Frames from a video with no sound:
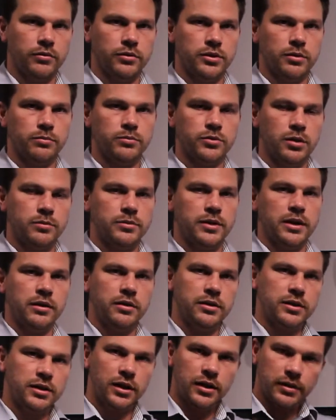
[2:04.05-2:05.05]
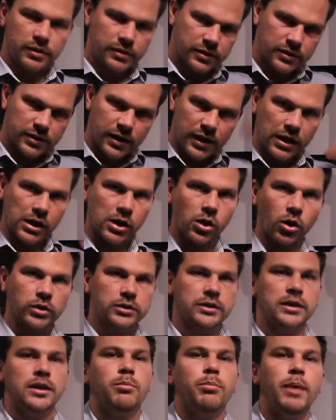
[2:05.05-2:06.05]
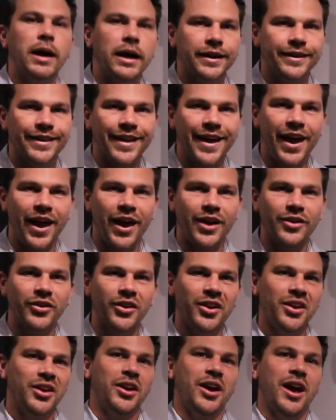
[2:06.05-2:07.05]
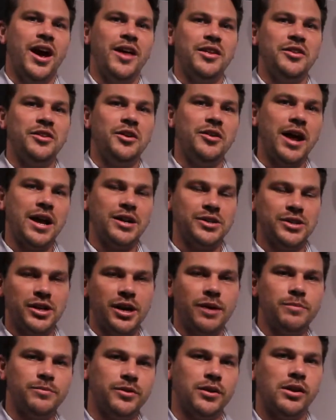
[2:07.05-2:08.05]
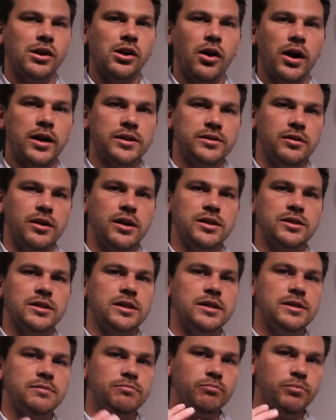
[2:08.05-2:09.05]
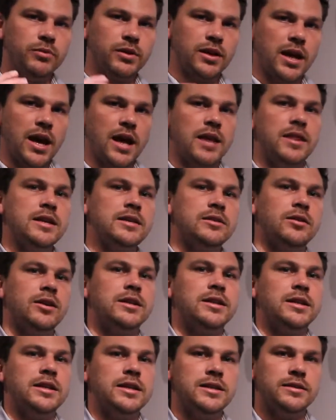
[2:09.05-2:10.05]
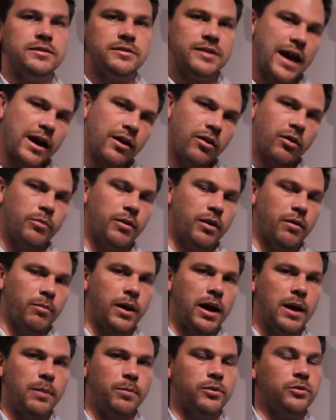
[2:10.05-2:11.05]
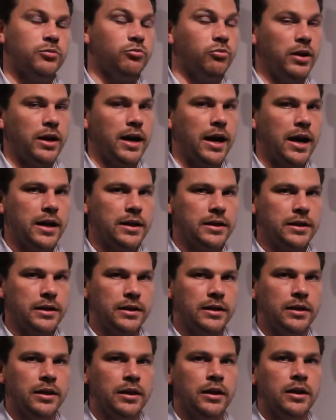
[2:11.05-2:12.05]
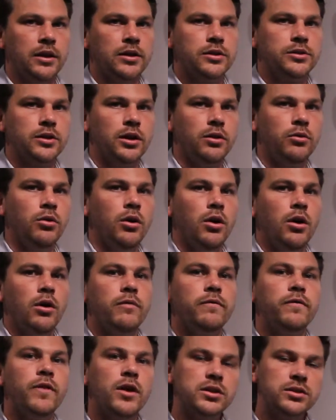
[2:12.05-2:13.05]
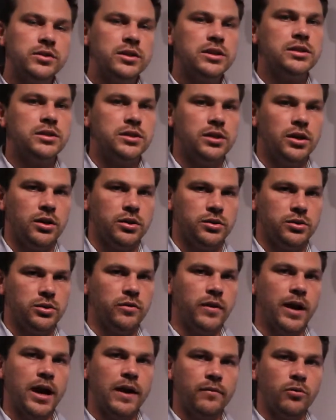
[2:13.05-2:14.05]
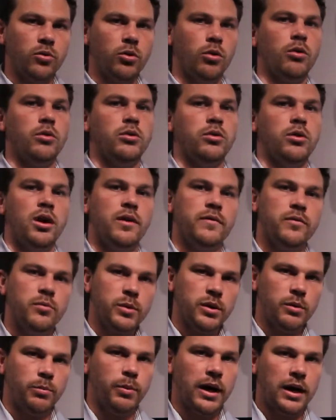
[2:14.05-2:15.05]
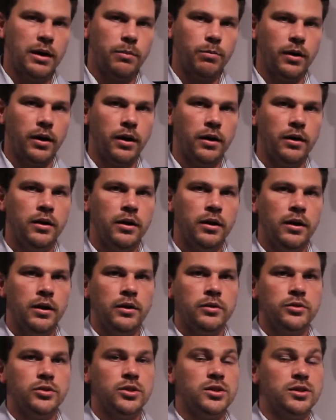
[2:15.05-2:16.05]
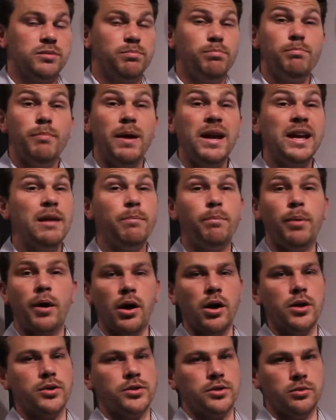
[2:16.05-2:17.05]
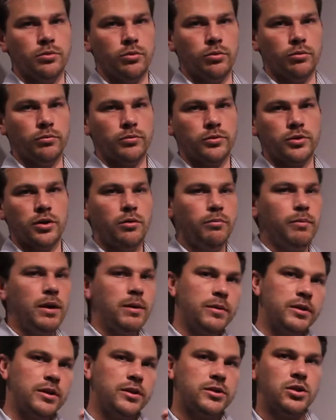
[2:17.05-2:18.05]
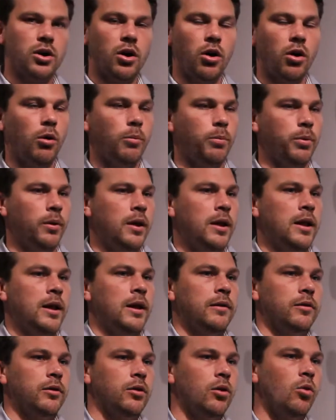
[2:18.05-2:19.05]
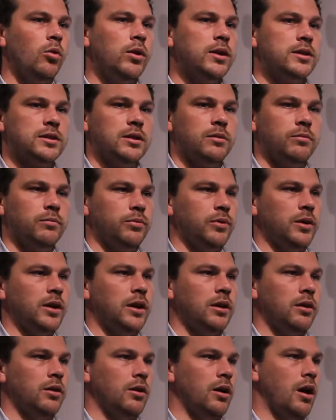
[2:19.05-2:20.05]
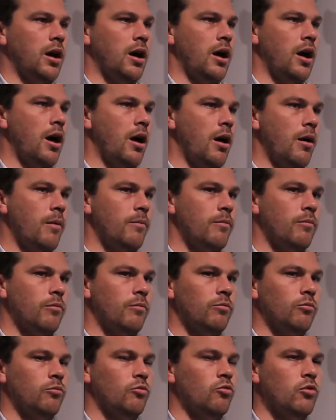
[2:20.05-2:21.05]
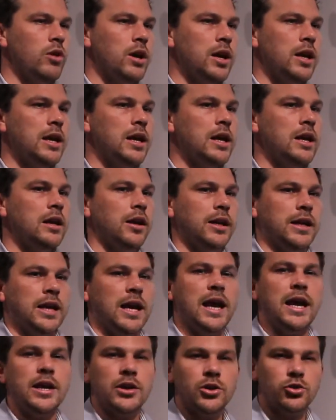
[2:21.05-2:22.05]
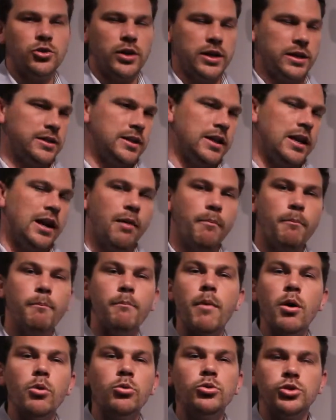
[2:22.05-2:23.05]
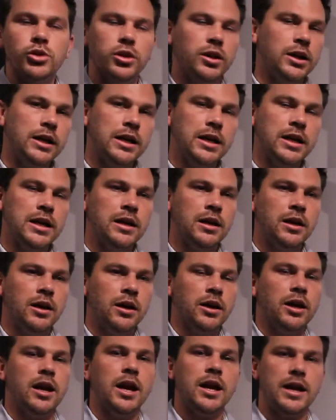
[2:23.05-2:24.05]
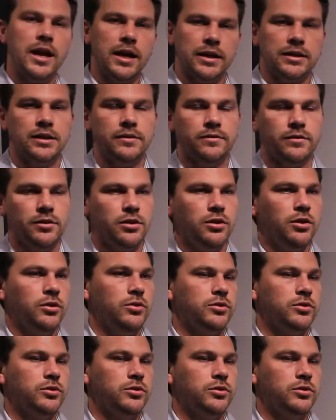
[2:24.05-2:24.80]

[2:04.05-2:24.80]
Sometimes they kind of stay locked in the back of the head and they don't actually come to the light. So actually getting these ideas down on a bit of paper is really handy. So first things first, you have your bit of paper. Just make it personal. So maybe at the top, call it something really like interesting and emotionally connected to you.